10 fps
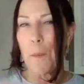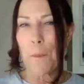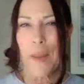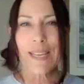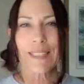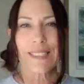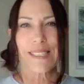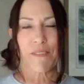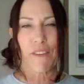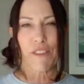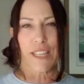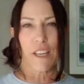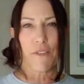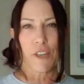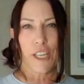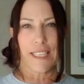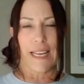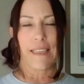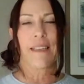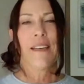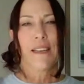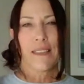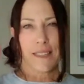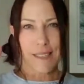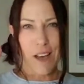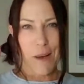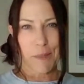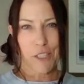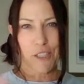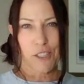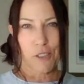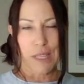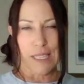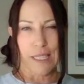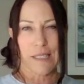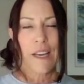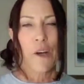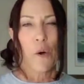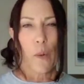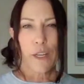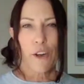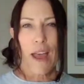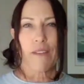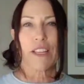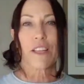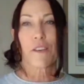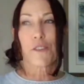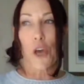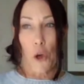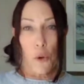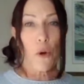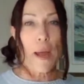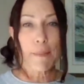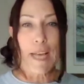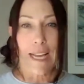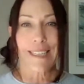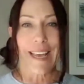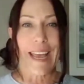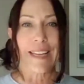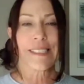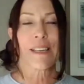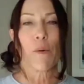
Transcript: make a list of everything you've already done. This accomplishes 2 things. When you're having those oh crap kind of days,